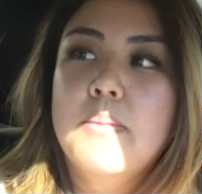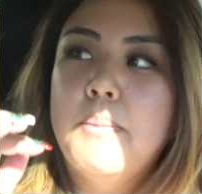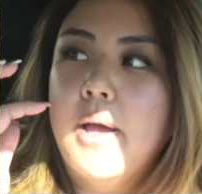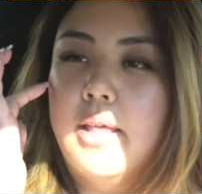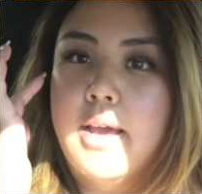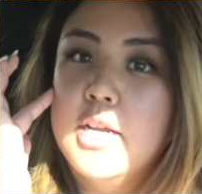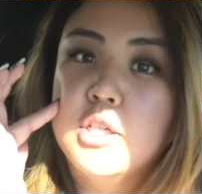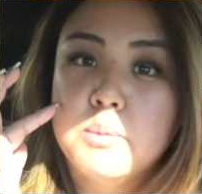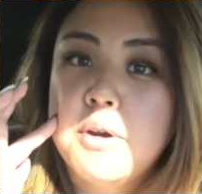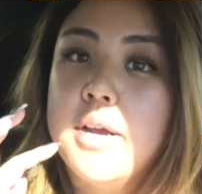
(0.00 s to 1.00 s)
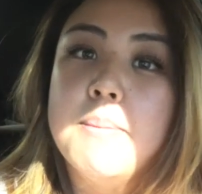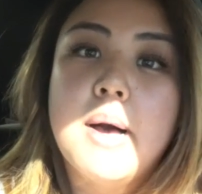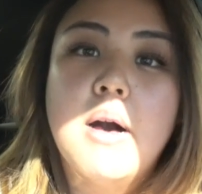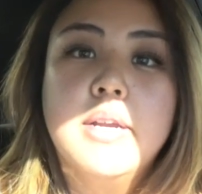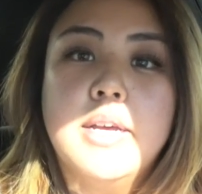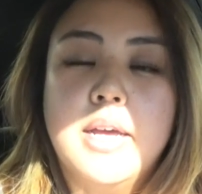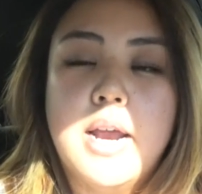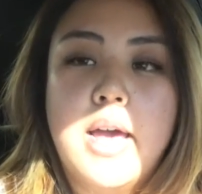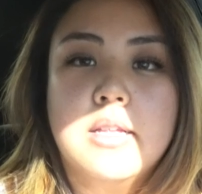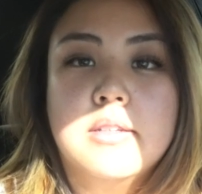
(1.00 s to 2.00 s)
but like, I just pray about
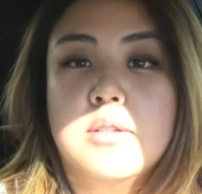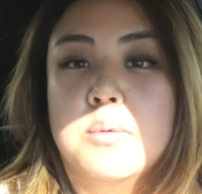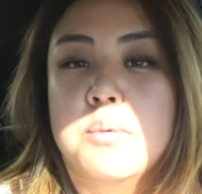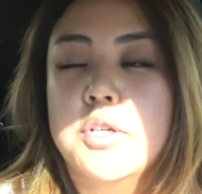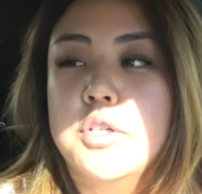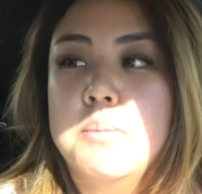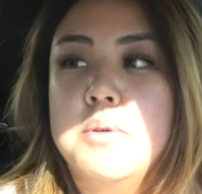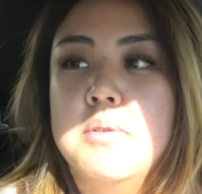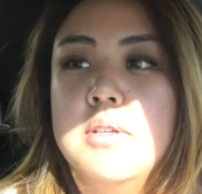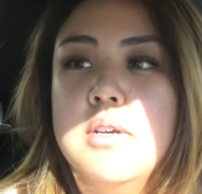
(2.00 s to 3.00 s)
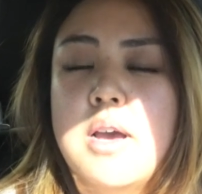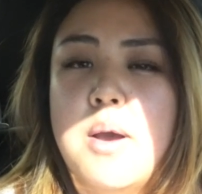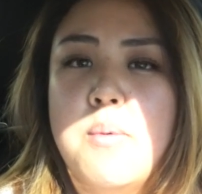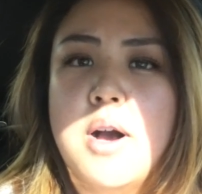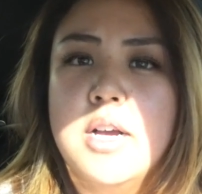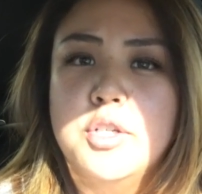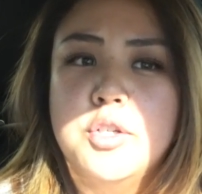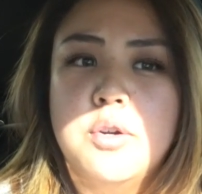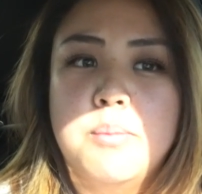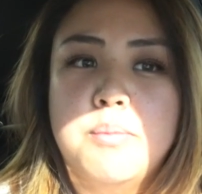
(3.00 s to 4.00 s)
it. I listen to worship music. I
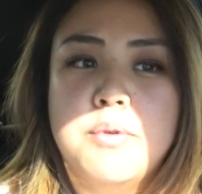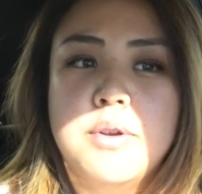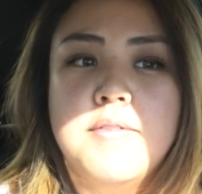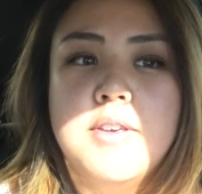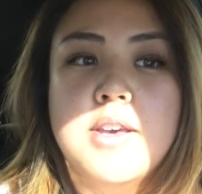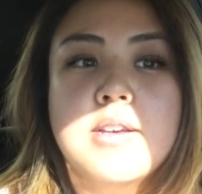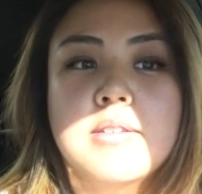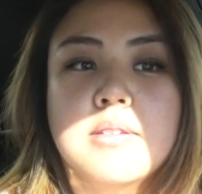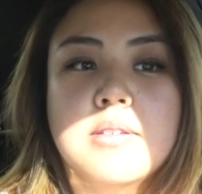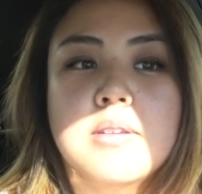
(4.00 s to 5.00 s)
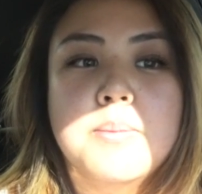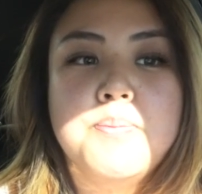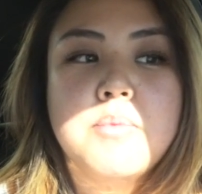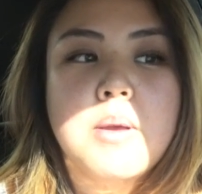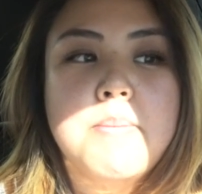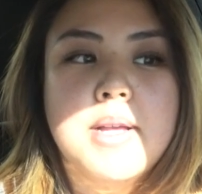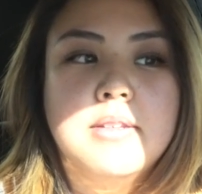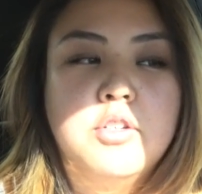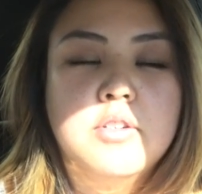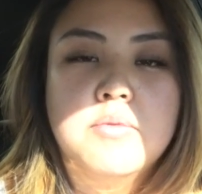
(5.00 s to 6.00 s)
watch previous
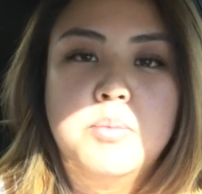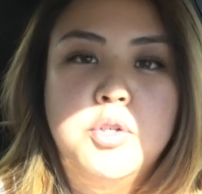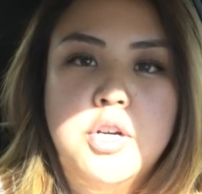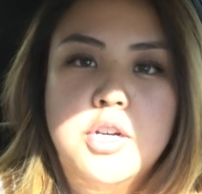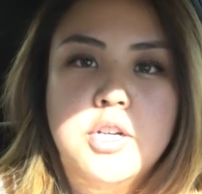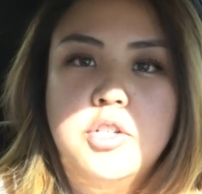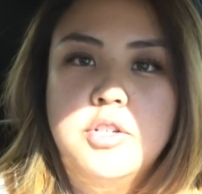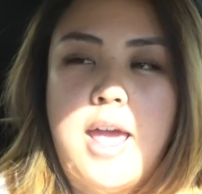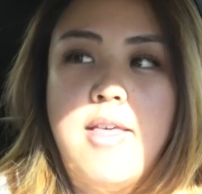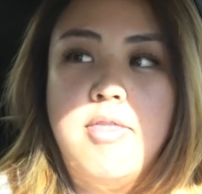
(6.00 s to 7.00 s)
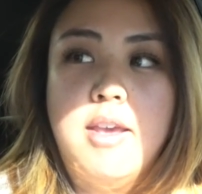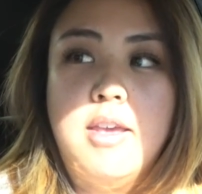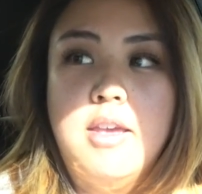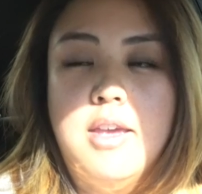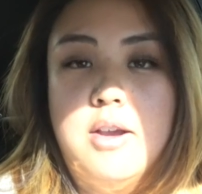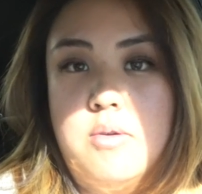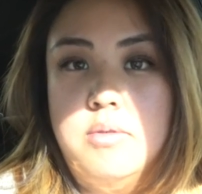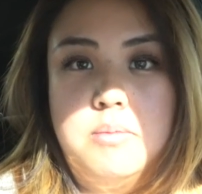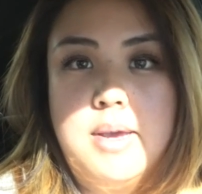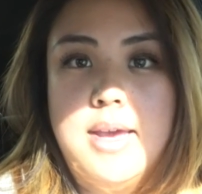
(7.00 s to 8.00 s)
messages from church, and like, it
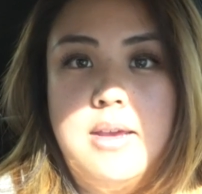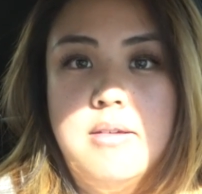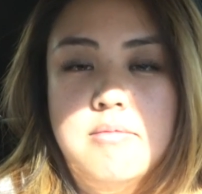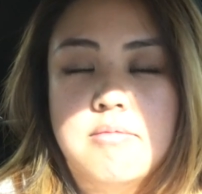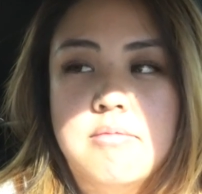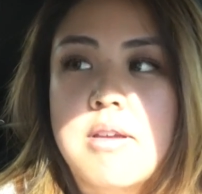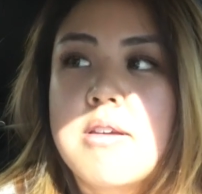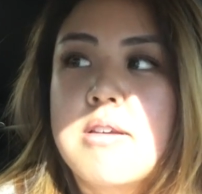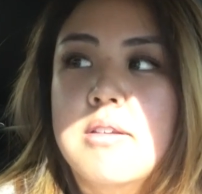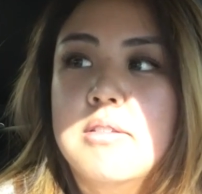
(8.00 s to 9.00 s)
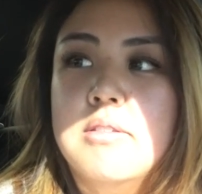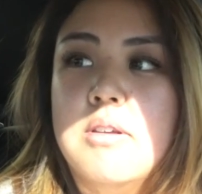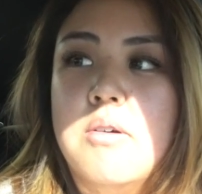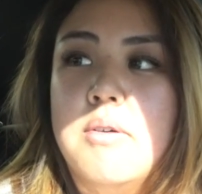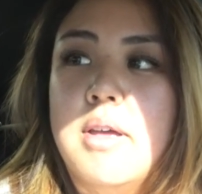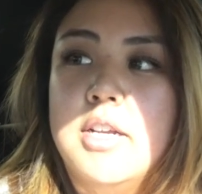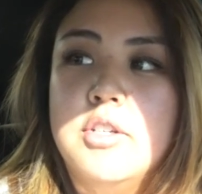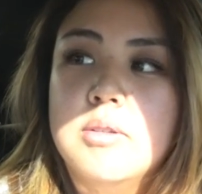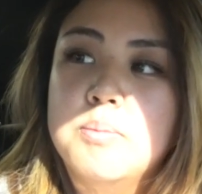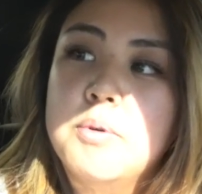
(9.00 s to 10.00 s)
goes away. So, and I
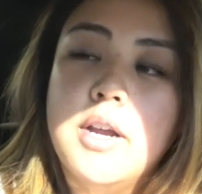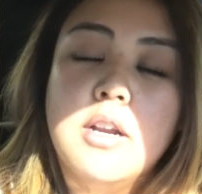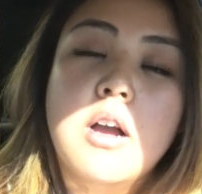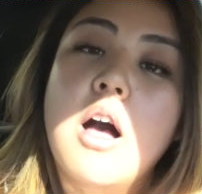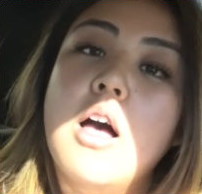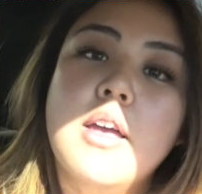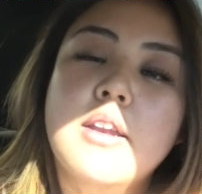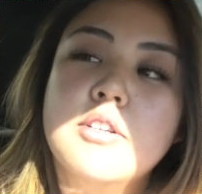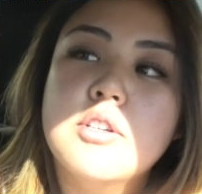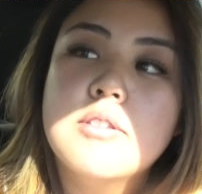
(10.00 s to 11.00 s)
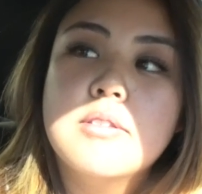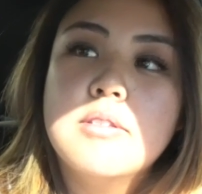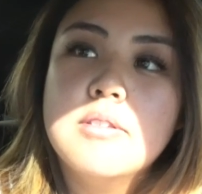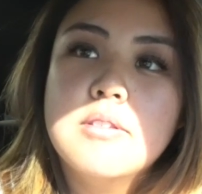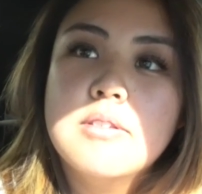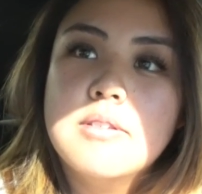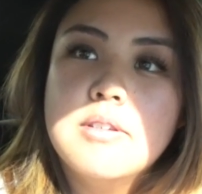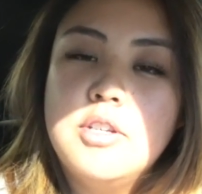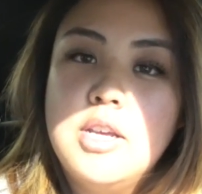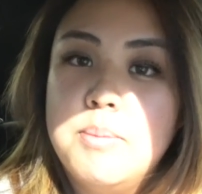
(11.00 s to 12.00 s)
just pray to God and just
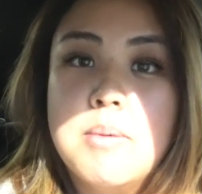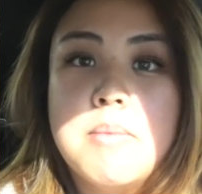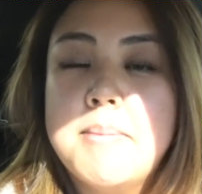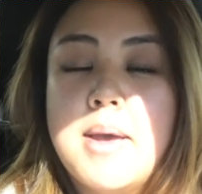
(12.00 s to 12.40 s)
keep him